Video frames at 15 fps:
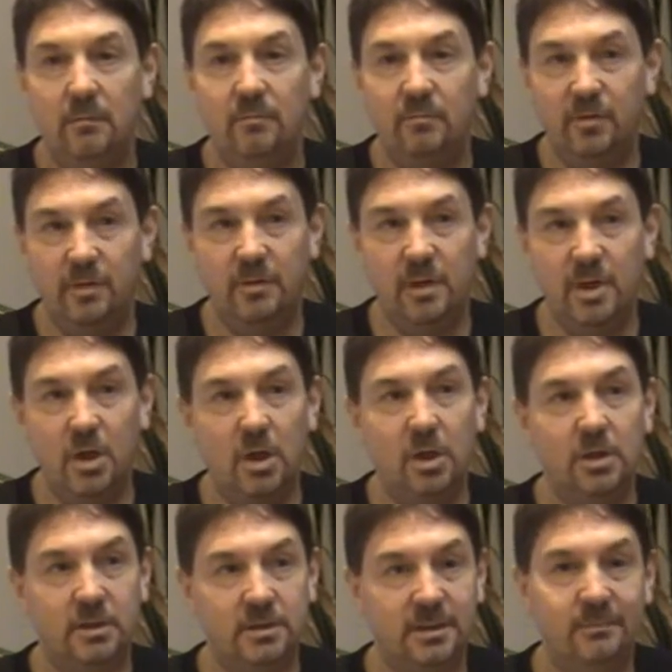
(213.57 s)
The
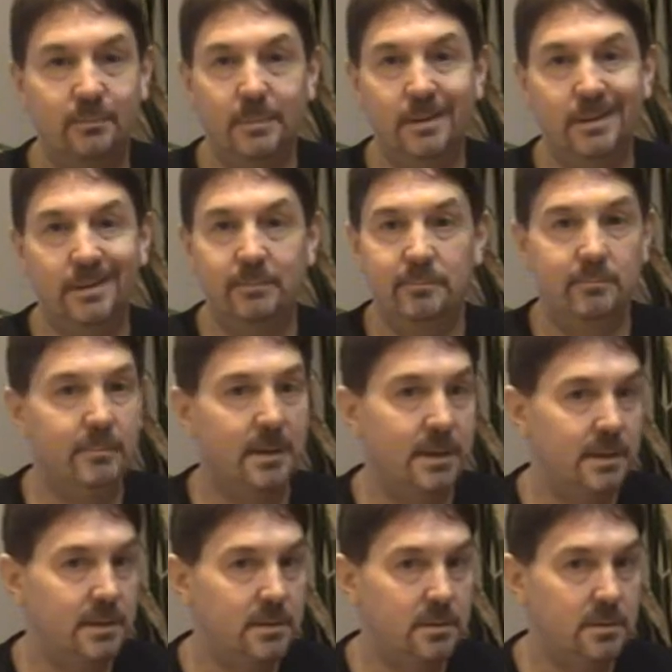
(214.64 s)
earliest I've
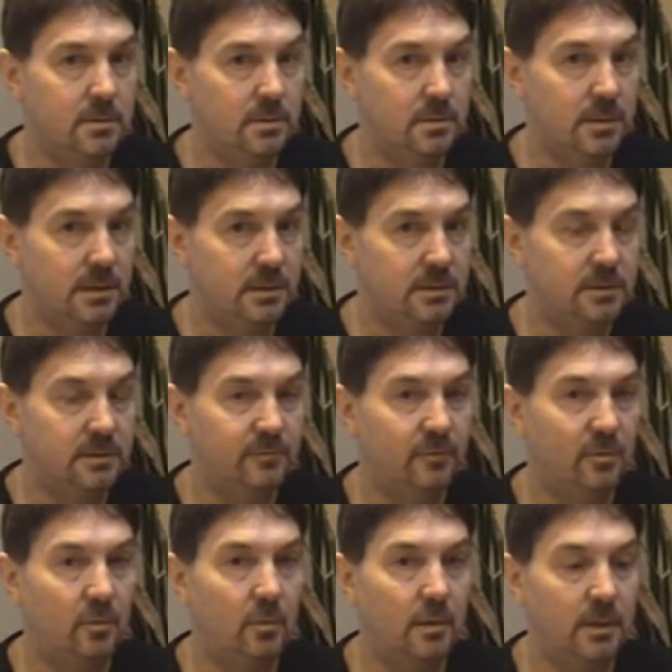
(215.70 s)
managed to do that is
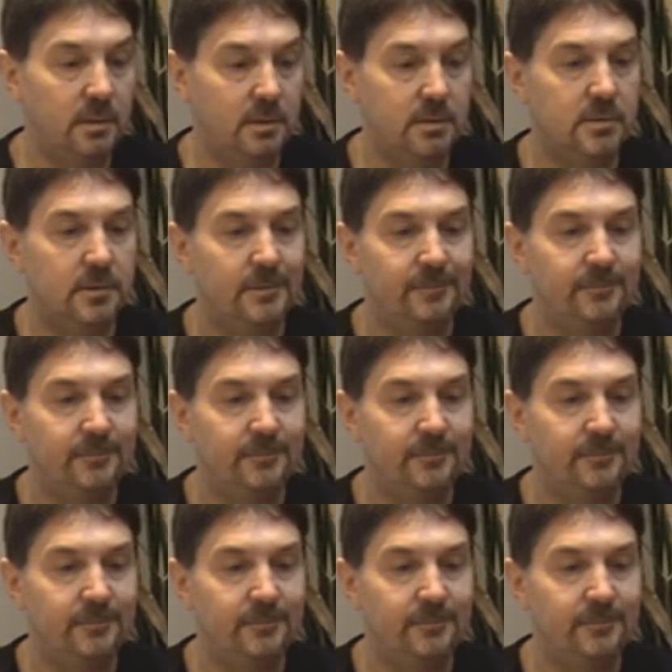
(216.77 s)
4 weeks.